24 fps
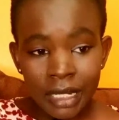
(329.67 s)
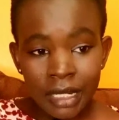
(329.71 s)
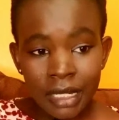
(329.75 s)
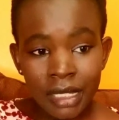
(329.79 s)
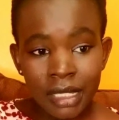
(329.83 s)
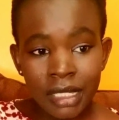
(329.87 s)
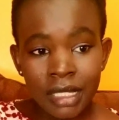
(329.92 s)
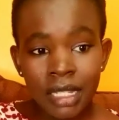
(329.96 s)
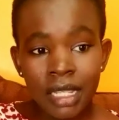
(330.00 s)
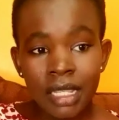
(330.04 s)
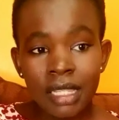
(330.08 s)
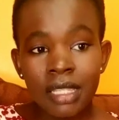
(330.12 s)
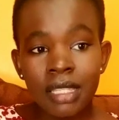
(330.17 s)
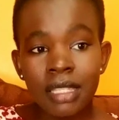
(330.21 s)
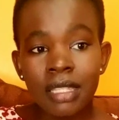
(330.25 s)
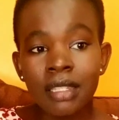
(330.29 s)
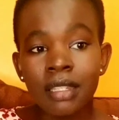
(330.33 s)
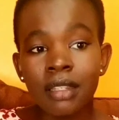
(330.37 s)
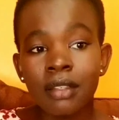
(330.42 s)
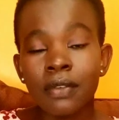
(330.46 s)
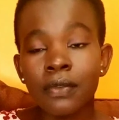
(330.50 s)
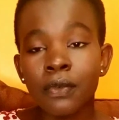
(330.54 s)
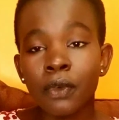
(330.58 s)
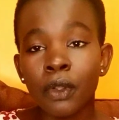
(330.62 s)
it is
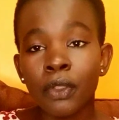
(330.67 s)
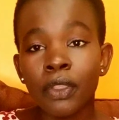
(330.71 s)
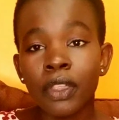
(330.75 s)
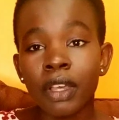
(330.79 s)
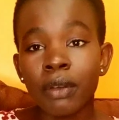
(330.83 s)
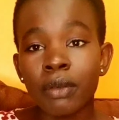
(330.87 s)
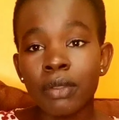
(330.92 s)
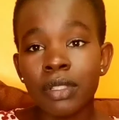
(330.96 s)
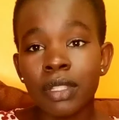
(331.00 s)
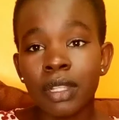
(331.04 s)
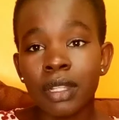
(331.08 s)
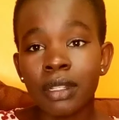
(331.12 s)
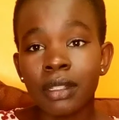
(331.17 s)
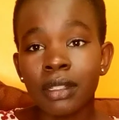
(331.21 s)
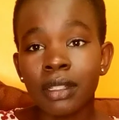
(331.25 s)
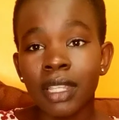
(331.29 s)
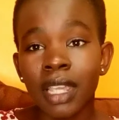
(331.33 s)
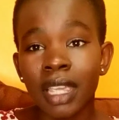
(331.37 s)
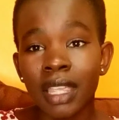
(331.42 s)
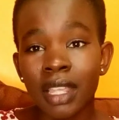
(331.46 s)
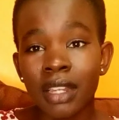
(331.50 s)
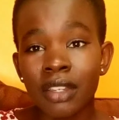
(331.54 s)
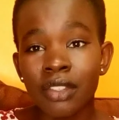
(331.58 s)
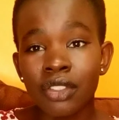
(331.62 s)
just 4,000
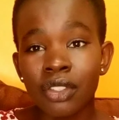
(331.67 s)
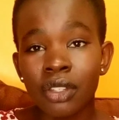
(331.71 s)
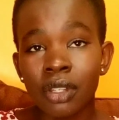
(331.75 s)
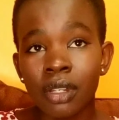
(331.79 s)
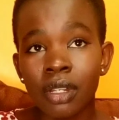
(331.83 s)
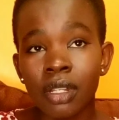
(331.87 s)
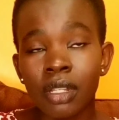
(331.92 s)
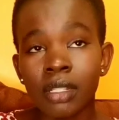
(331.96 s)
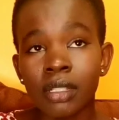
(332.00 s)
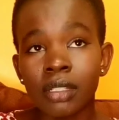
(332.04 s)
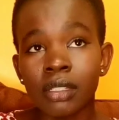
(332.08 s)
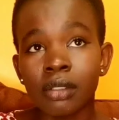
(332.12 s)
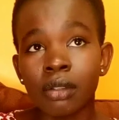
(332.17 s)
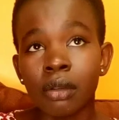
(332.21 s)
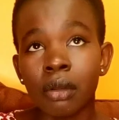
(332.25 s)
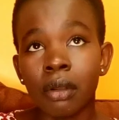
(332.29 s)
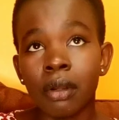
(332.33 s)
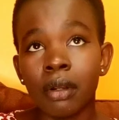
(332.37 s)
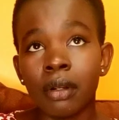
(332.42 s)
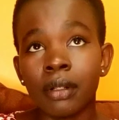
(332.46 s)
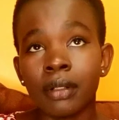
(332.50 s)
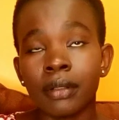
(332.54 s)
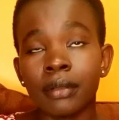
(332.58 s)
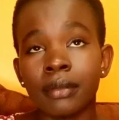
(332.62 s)
Kenyan shillings,
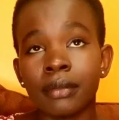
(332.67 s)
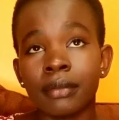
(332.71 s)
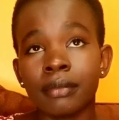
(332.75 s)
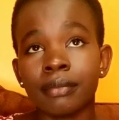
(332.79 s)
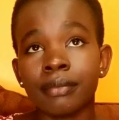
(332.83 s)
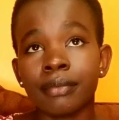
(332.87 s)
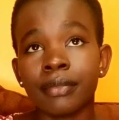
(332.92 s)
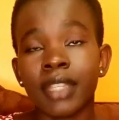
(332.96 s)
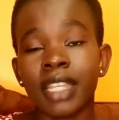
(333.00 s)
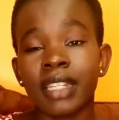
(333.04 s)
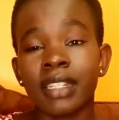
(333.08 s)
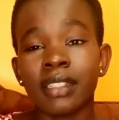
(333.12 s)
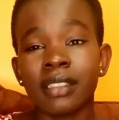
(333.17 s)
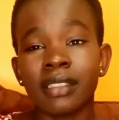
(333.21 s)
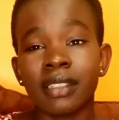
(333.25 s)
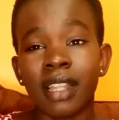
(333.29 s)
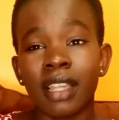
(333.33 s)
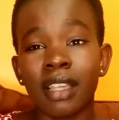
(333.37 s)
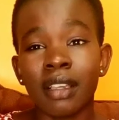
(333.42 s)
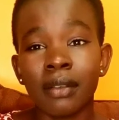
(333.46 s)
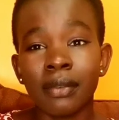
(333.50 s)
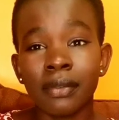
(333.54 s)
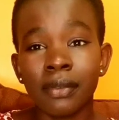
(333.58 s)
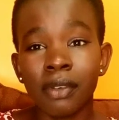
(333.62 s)
or that is
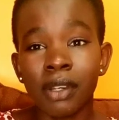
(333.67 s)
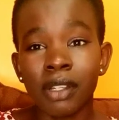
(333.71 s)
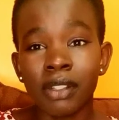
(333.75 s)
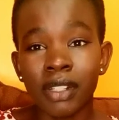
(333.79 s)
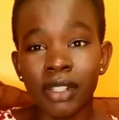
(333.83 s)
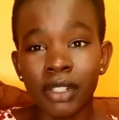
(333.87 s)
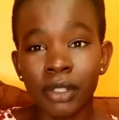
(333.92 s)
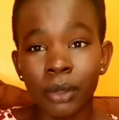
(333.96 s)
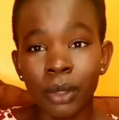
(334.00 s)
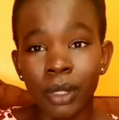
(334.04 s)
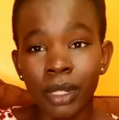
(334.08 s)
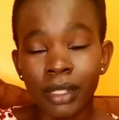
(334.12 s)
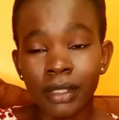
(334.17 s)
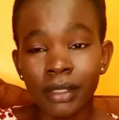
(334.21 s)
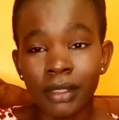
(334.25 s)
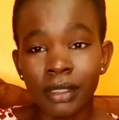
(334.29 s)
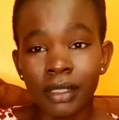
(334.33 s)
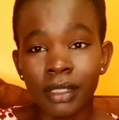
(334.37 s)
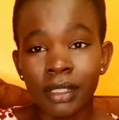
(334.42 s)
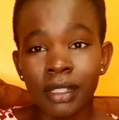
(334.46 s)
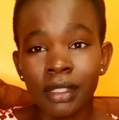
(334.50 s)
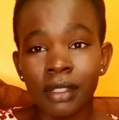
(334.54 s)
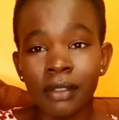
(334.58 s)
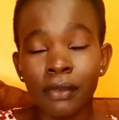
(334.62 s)
like $400,